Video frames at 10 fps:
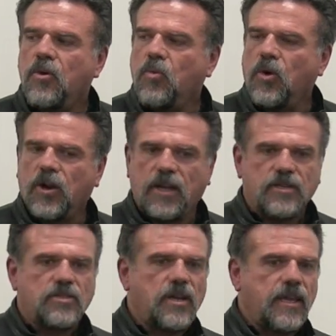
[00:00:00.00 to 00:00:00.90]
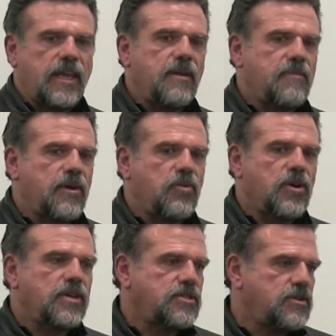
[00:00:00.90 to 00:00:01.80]
work on and getting my
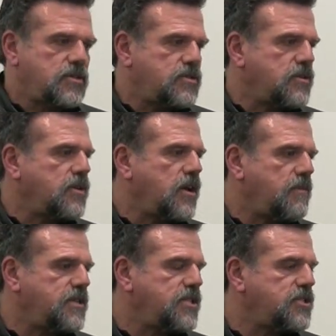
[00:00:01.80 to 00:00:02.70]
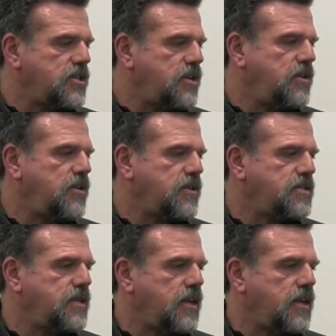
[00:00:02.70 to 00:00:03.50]
work into a certain competition in New York